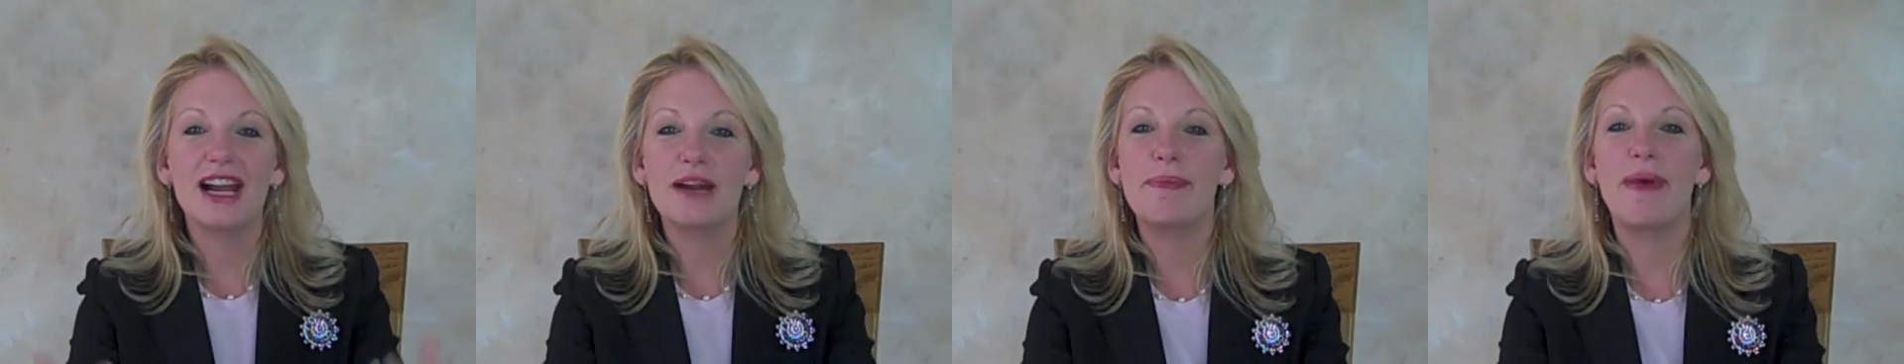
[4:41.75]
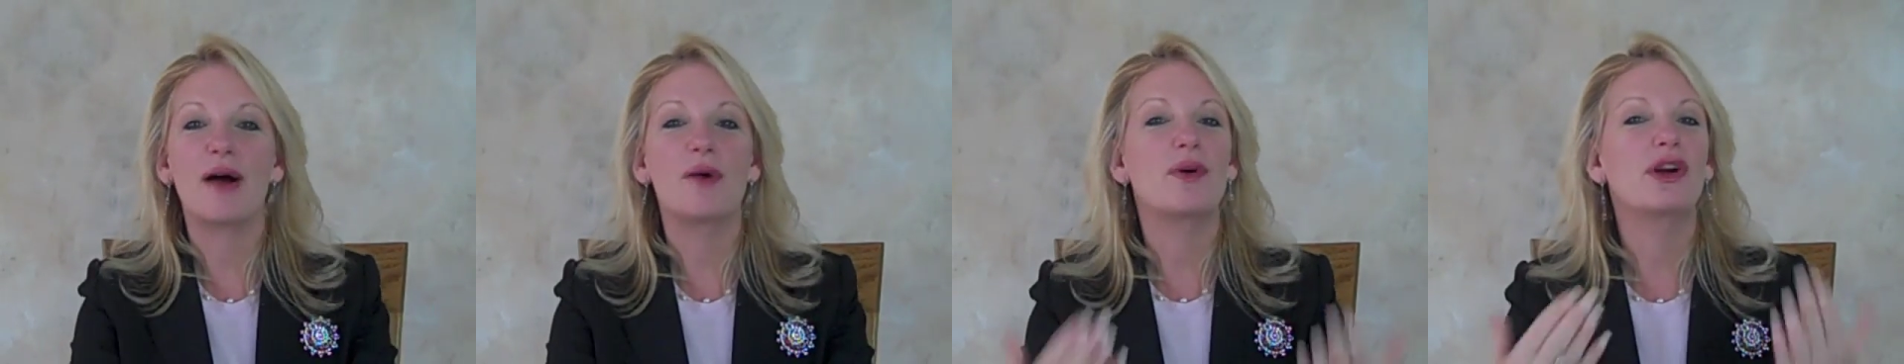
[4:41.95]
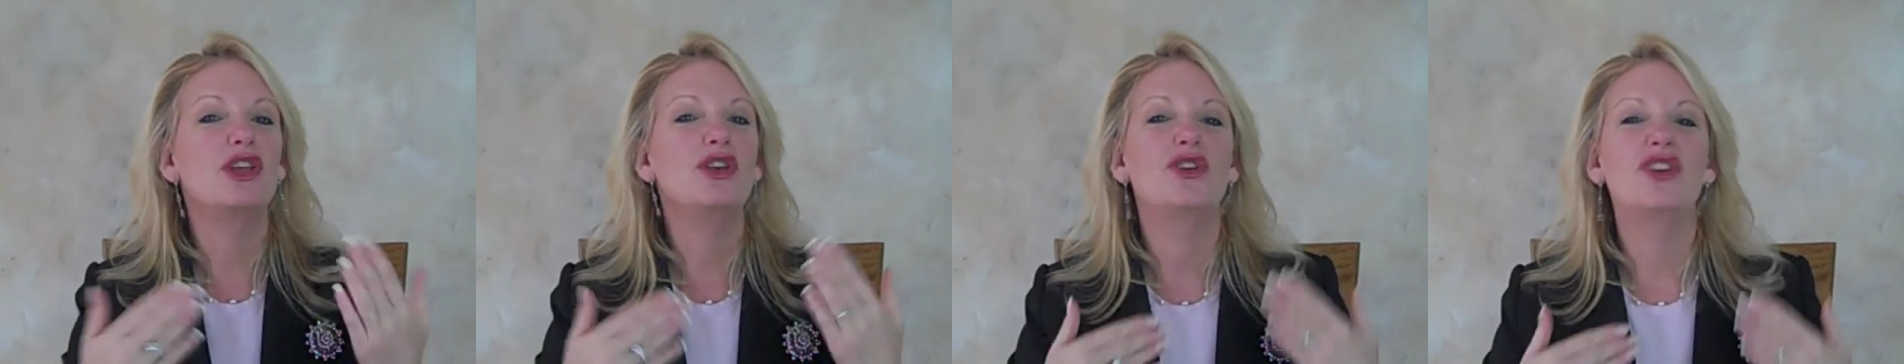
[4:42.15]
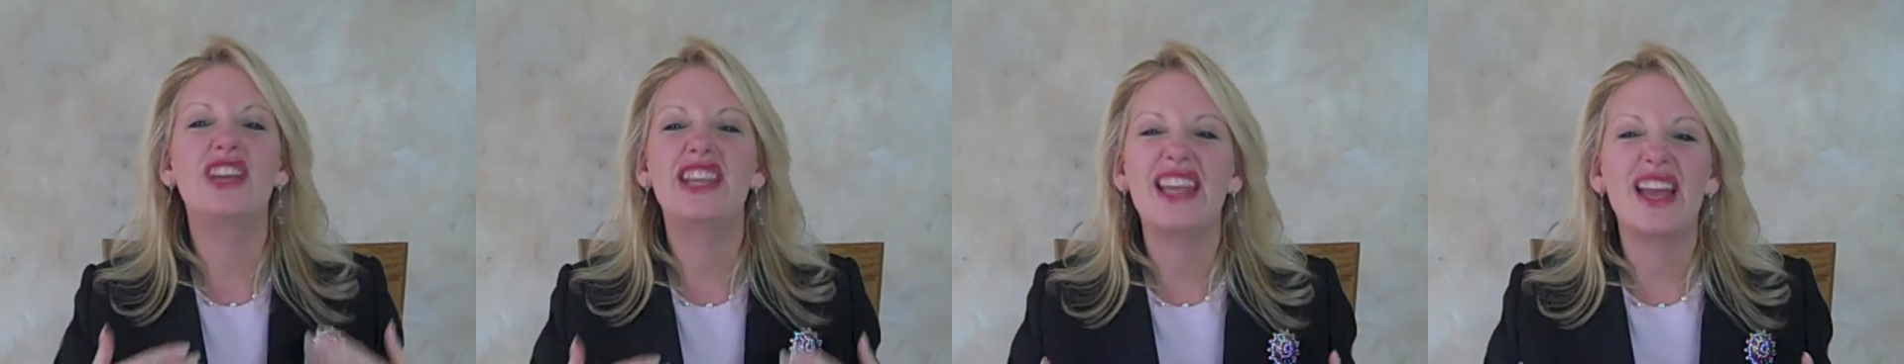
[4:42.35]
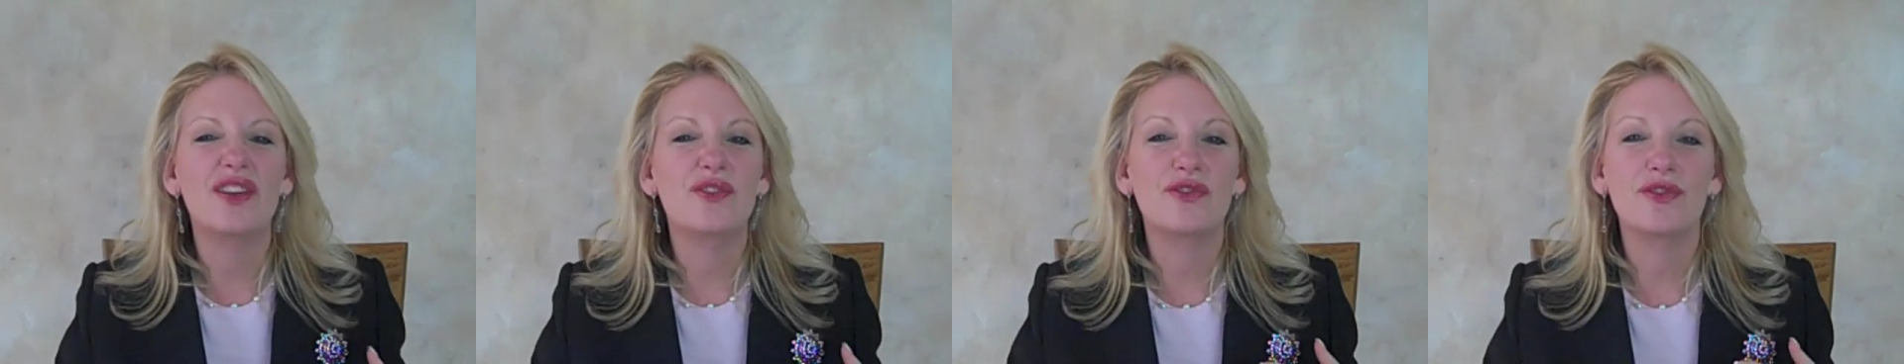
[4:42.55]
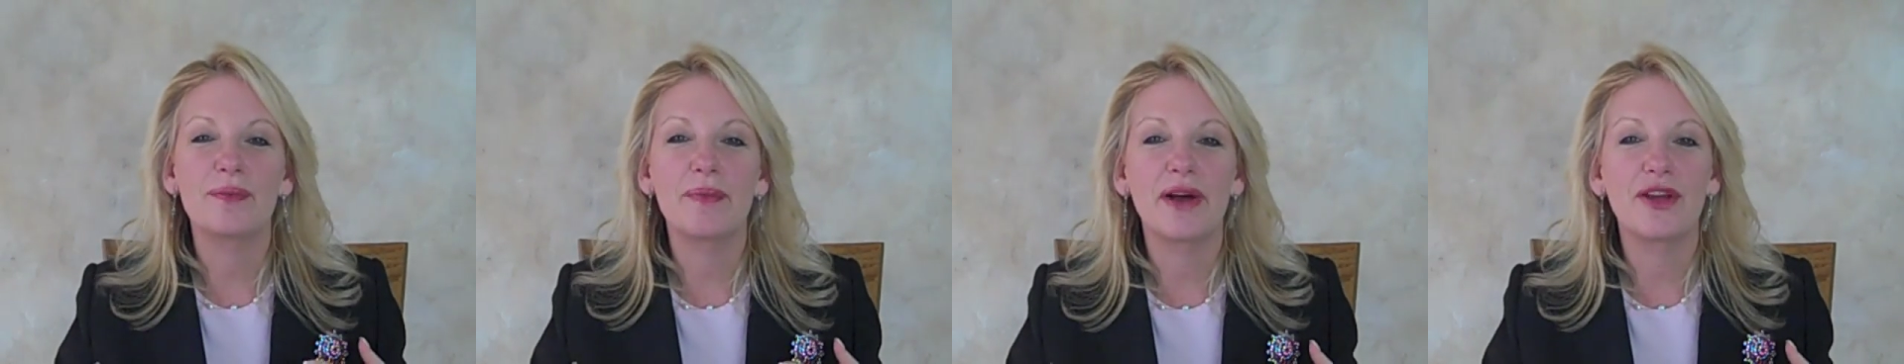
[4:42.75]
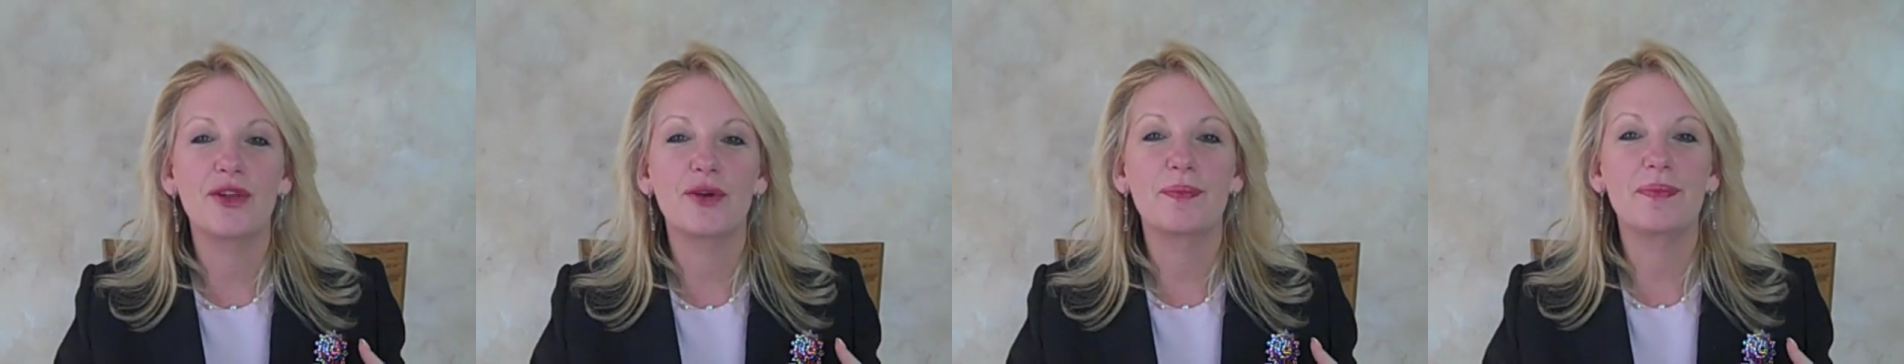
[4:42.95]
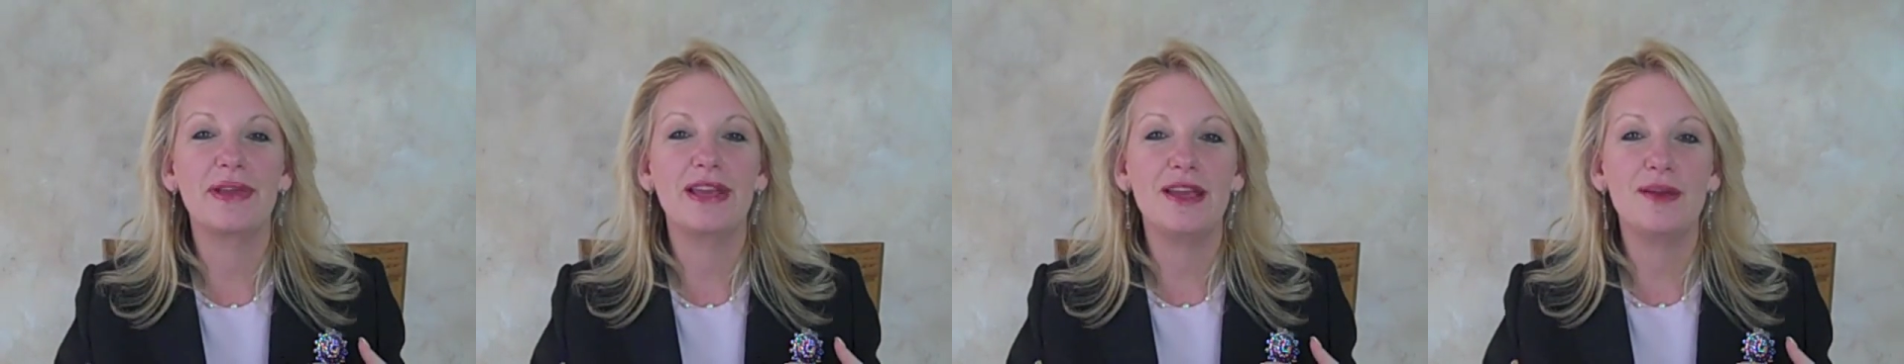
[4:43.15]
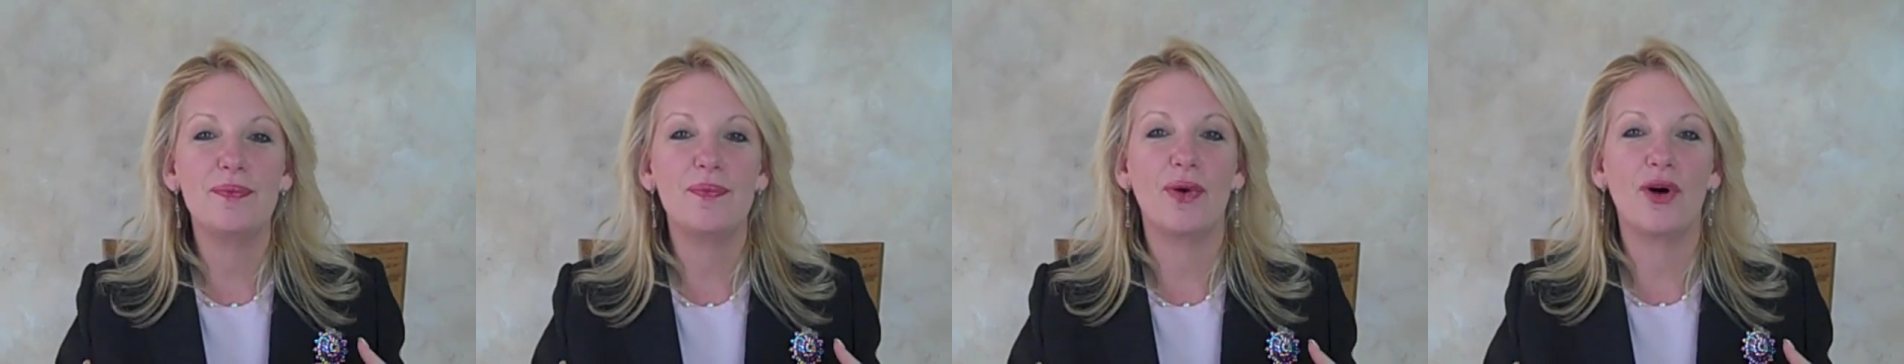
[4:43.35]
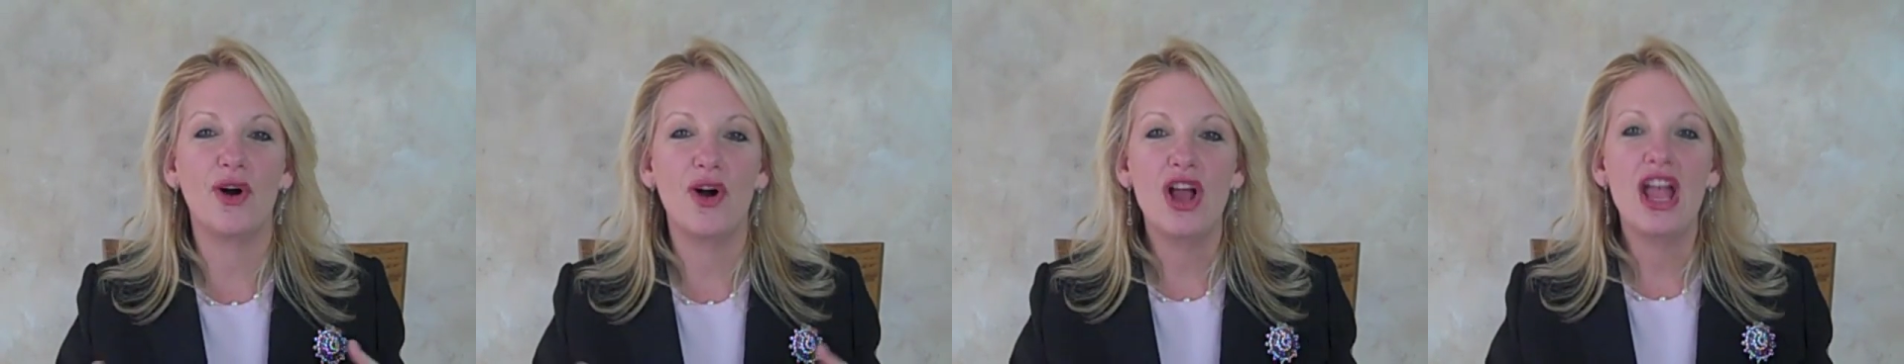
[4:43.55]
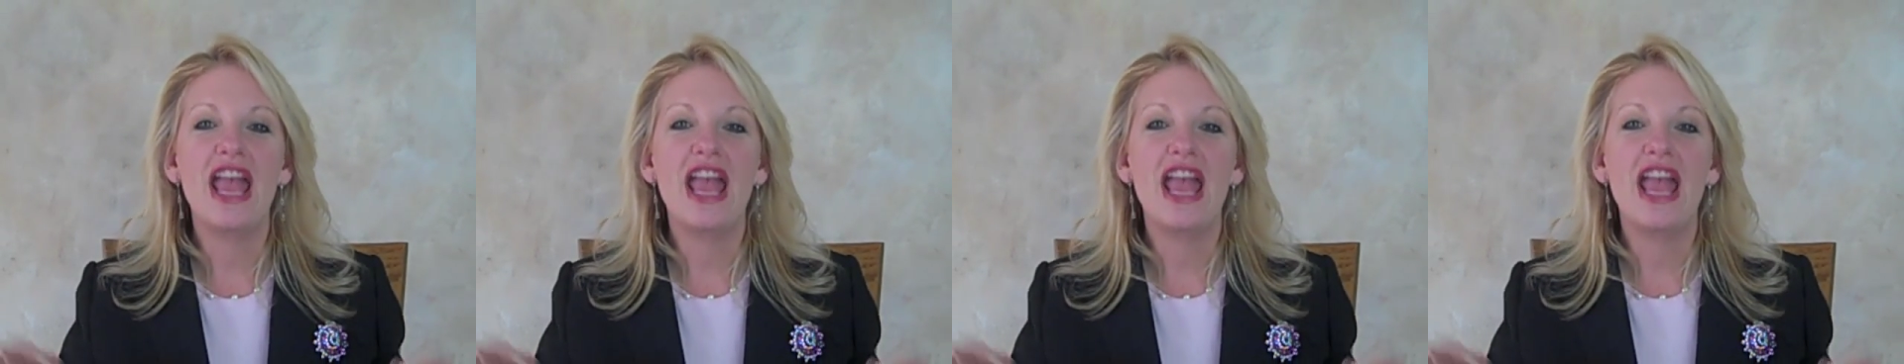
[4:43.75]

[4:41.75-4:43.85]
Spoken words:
about what you get from other people.